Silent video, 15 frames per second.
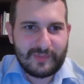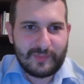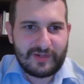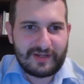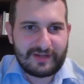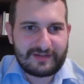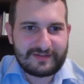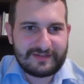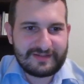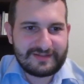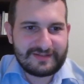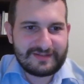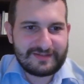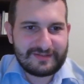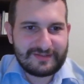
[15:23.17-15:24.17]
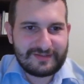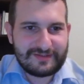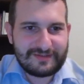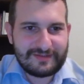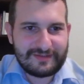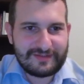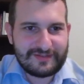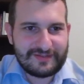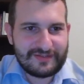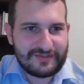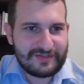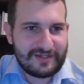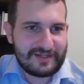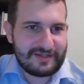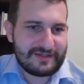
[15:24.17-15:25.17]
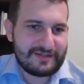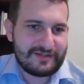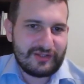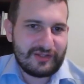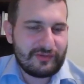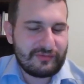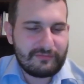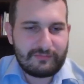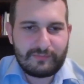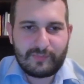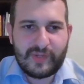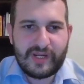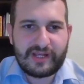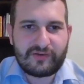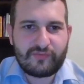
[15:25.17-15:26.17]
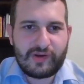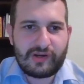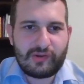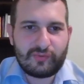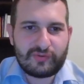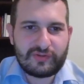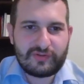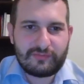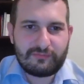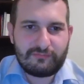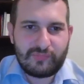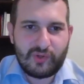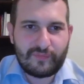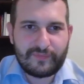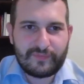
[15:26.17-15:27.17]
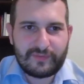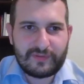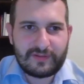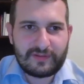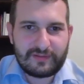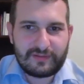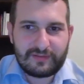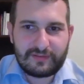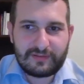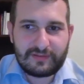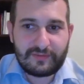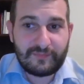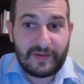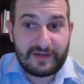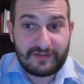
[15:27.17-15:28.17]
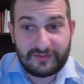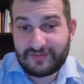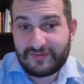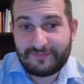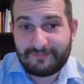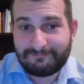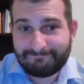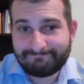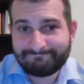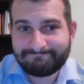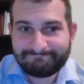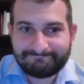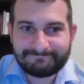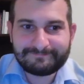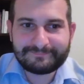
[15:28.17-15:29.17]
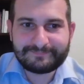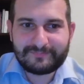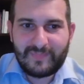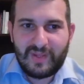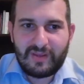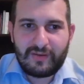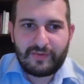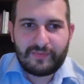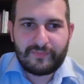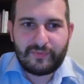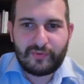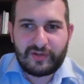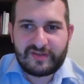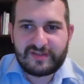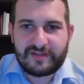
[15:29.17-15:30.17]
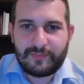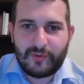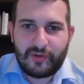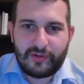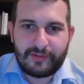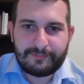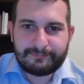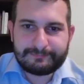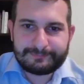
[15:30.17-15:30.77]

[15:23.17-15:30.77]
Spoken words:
like this, and black run out of defenders for the c pawn.